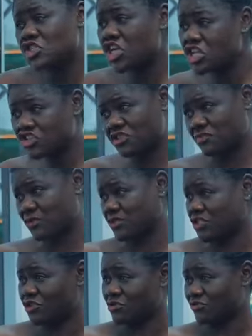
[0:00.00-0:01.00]
to change this
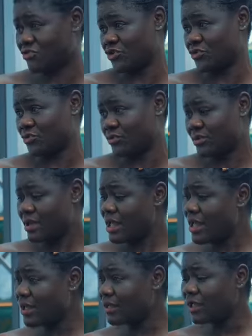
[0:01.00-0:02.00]
position for you.
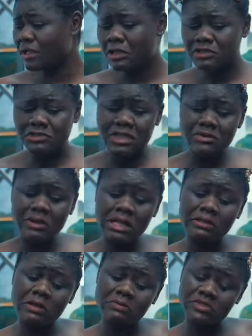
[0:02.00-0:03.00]
Eh? So that you
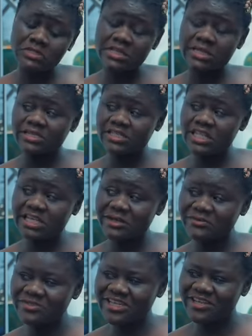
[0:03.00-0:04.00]
can come to the kitchen
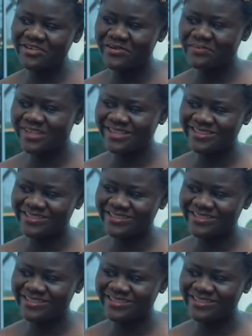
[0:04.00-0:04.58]
and I will take your